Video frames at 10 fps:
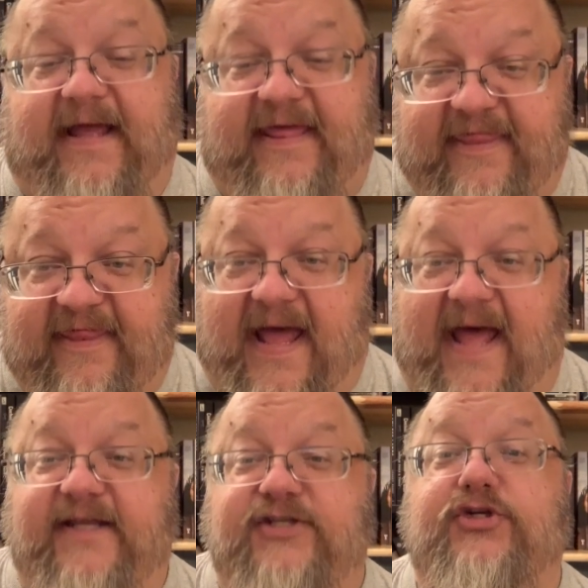
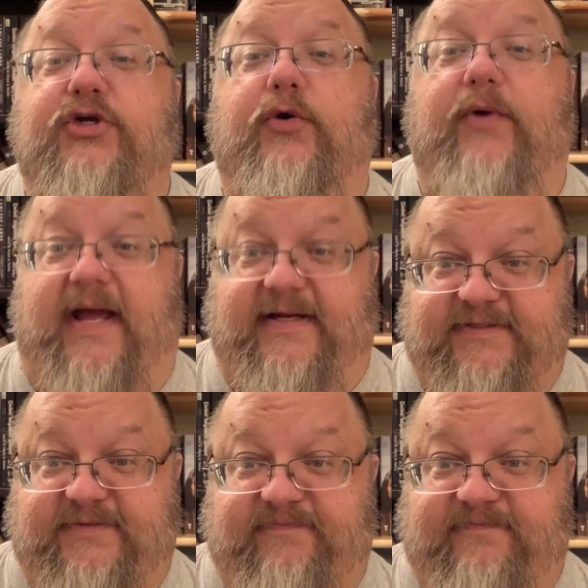That is
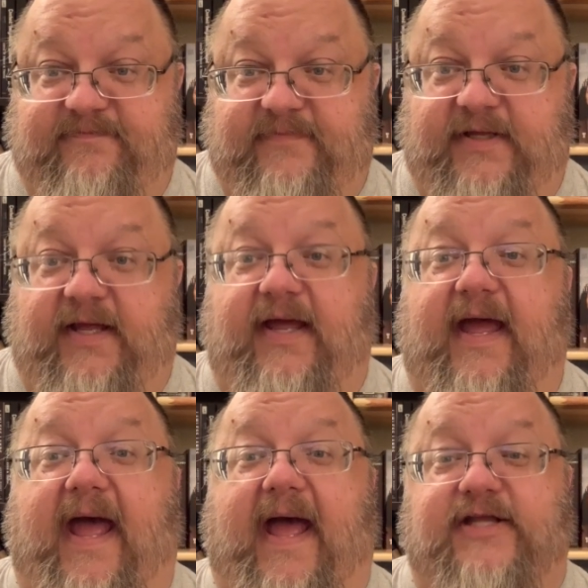correct.
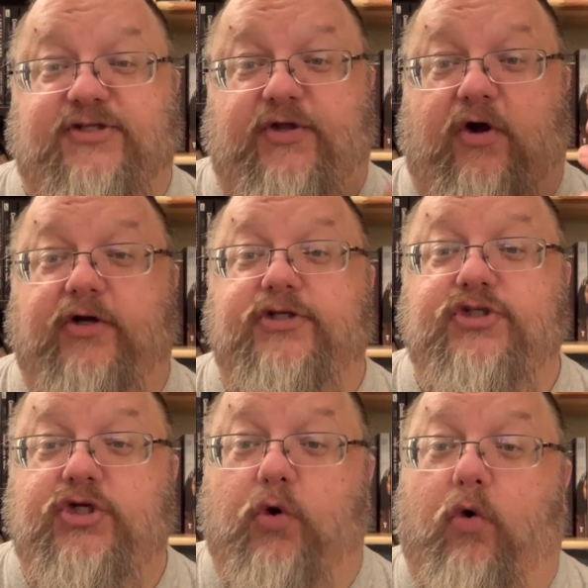As long as
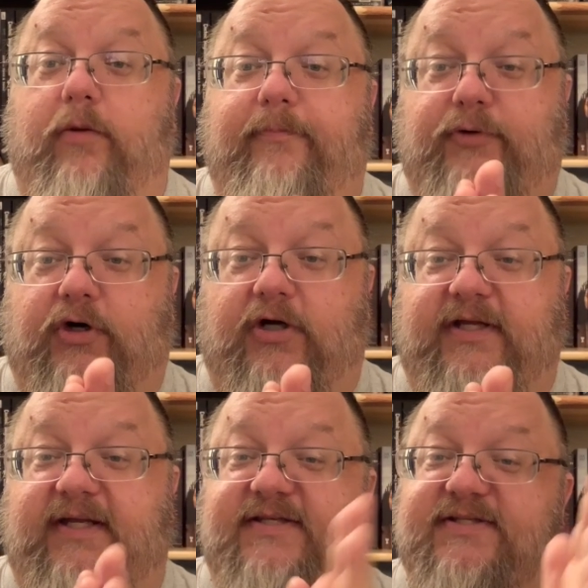your book
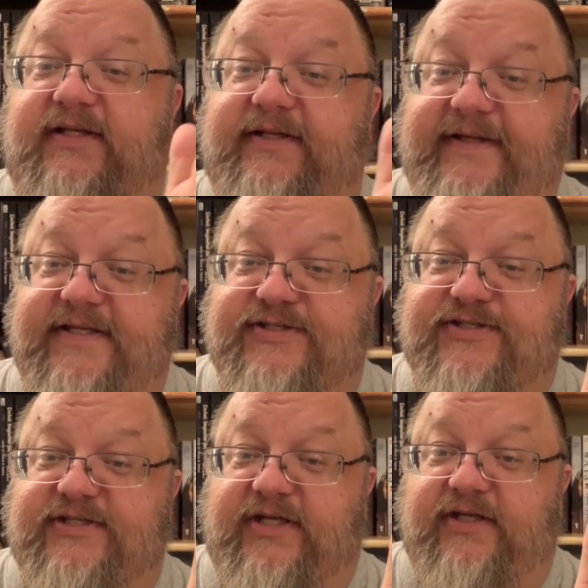is
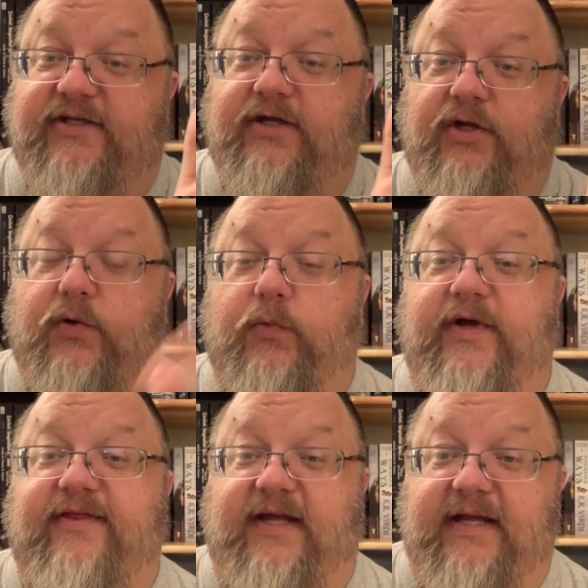listed
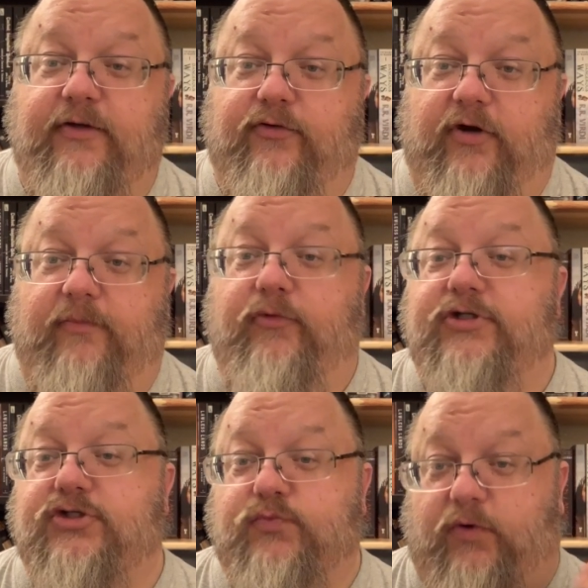with Ingram,
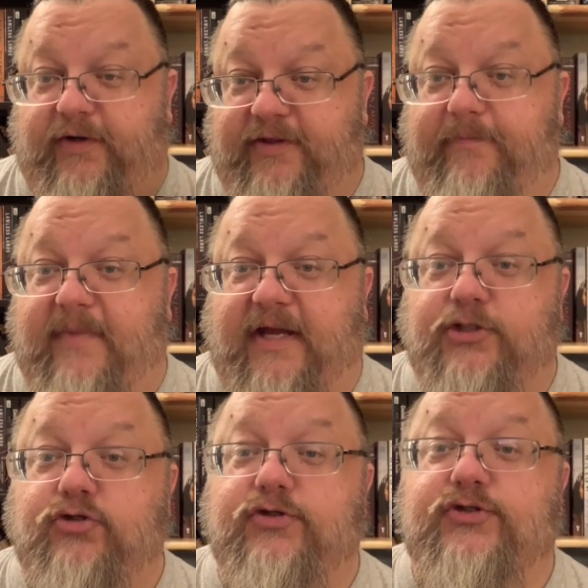which is one of the
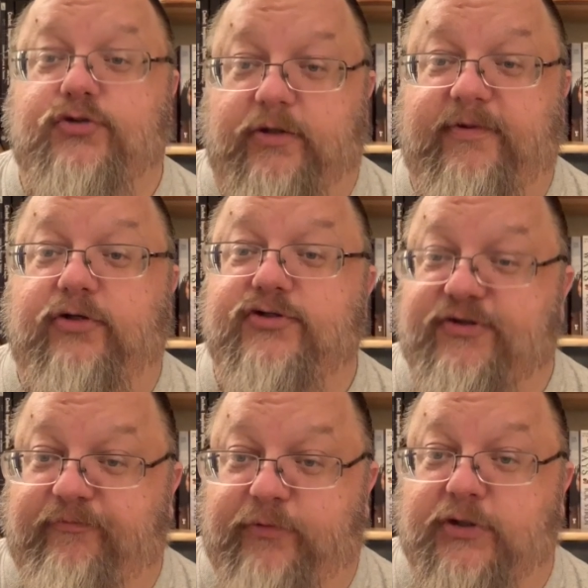major distributors
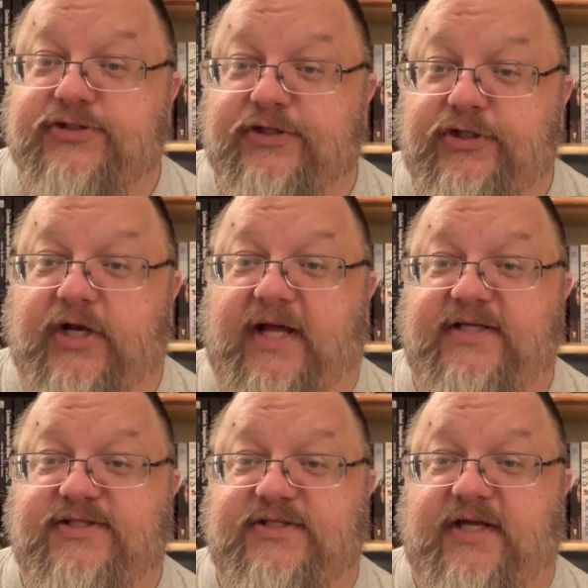of books in the
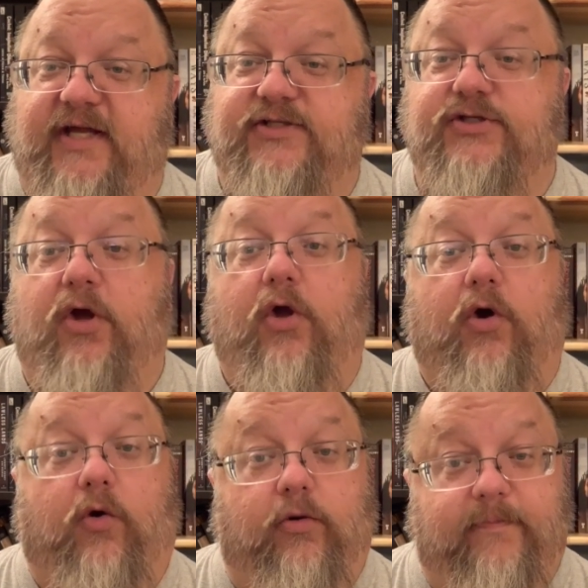United States,
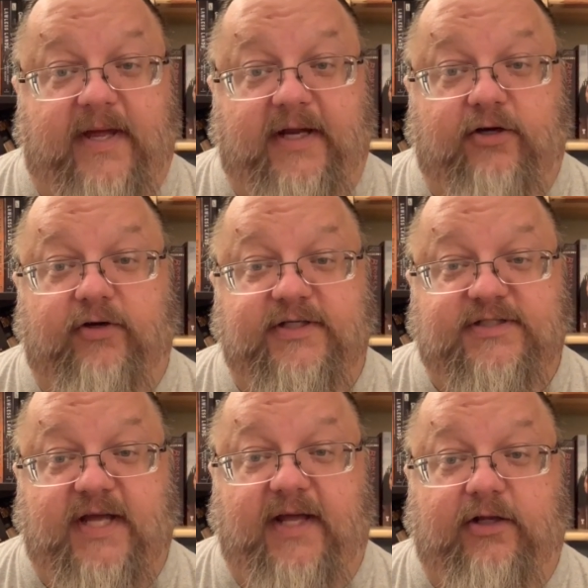or Baker and
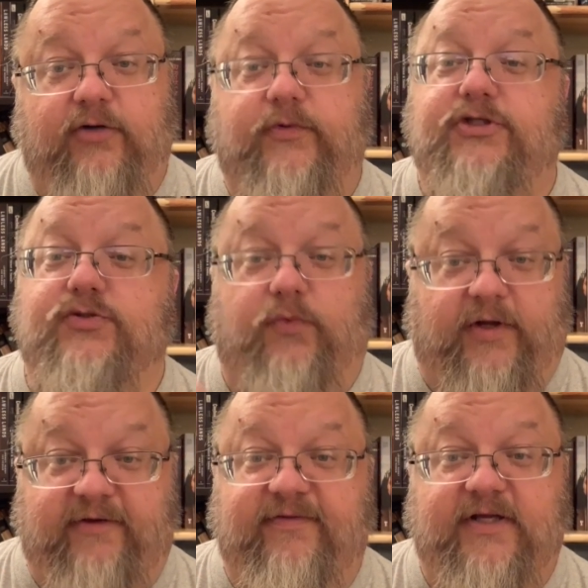Taylor, which is
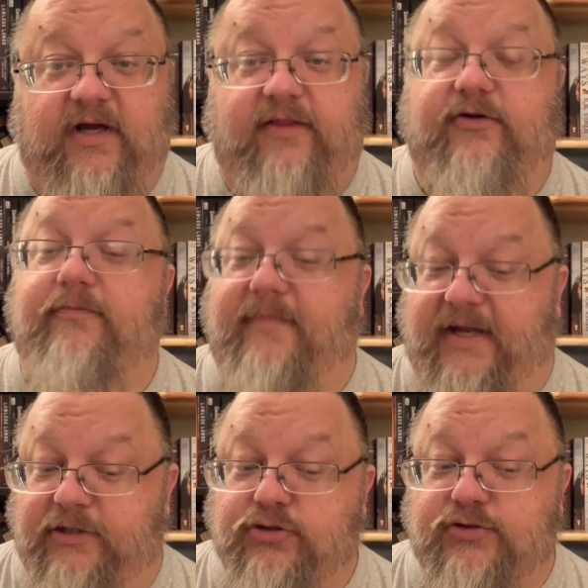one of the other
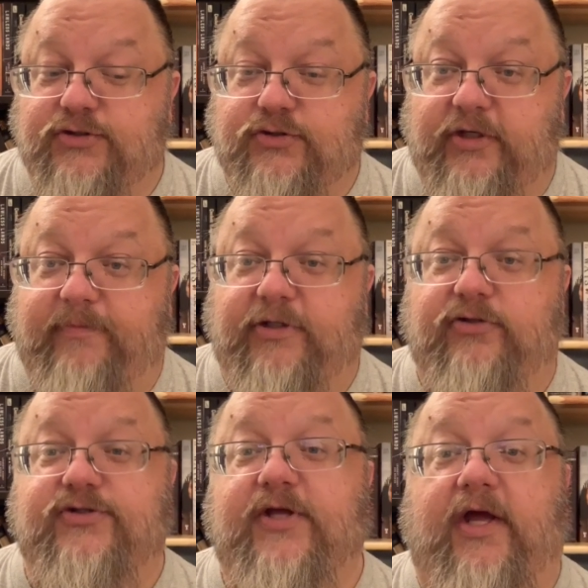major
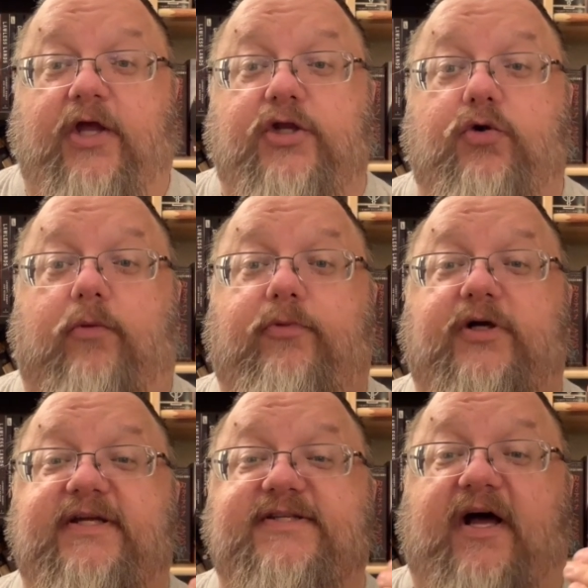distributors, your
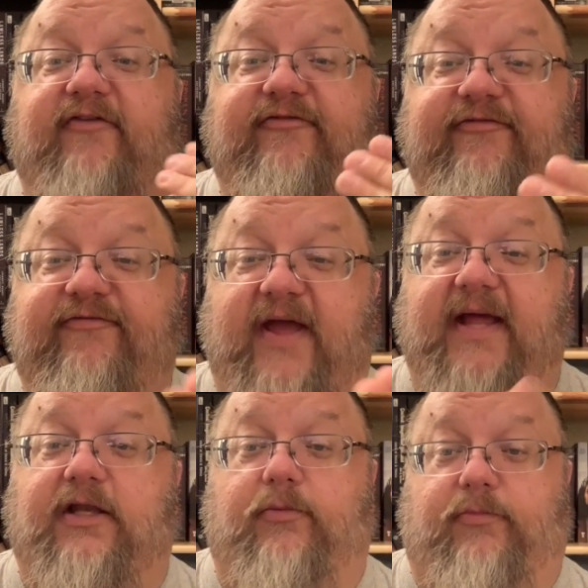book is
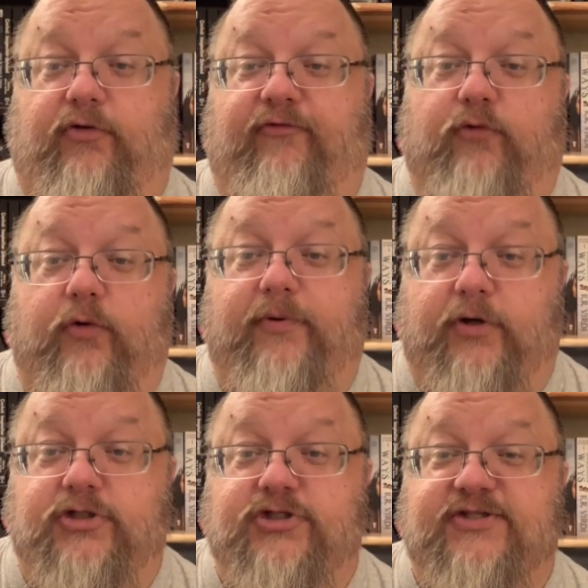available for
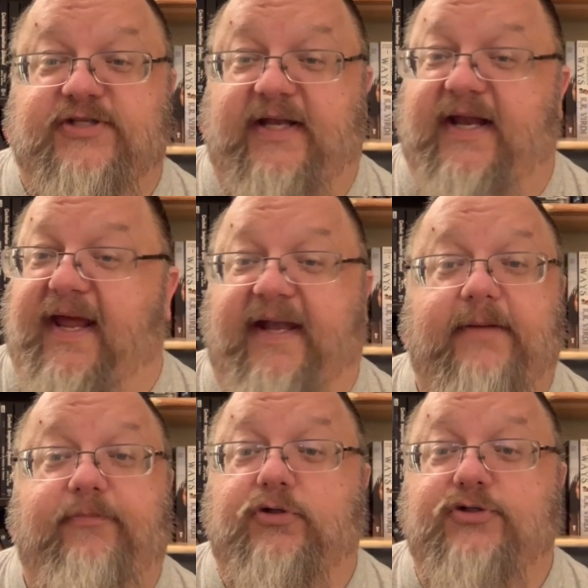purchase in any
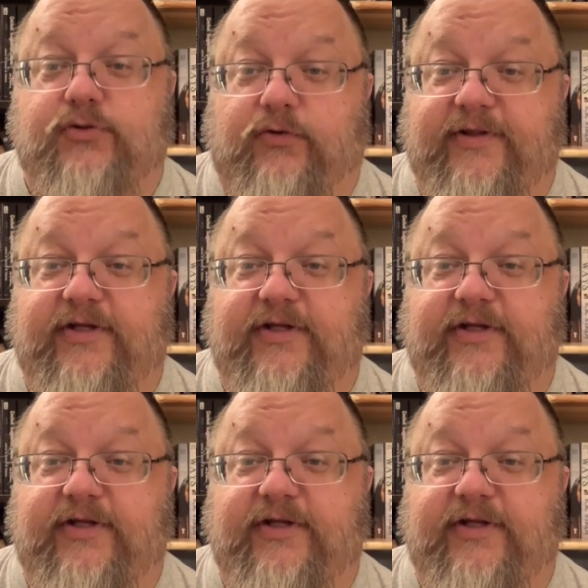bookstore in the